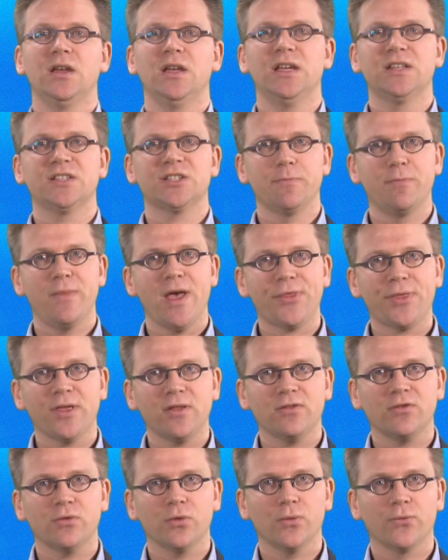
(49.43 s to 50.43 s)
It's a
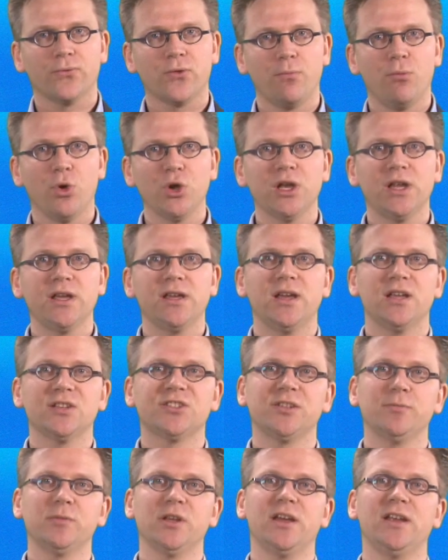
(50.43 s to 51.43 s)
method for modeling and
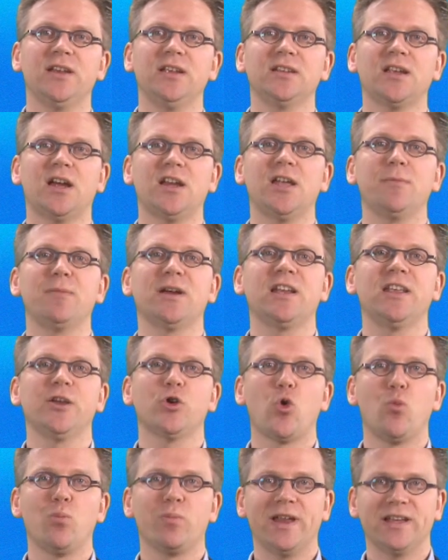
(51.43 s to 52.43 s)
simulating dynamically
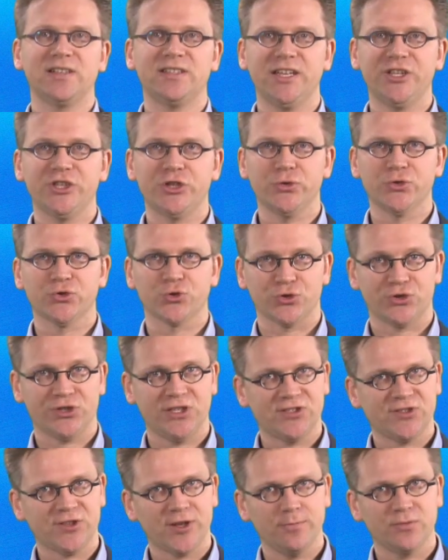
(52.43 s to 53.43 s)
complex issues or
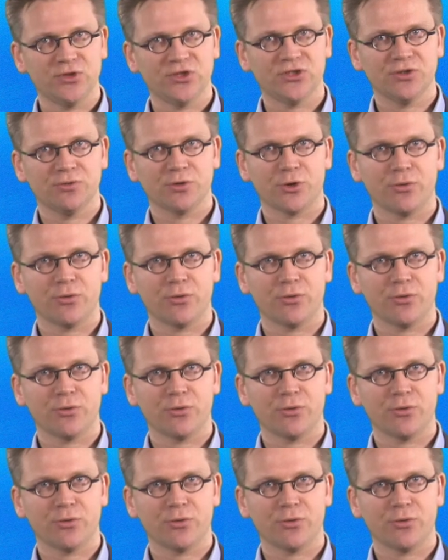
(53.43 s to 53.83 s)
systems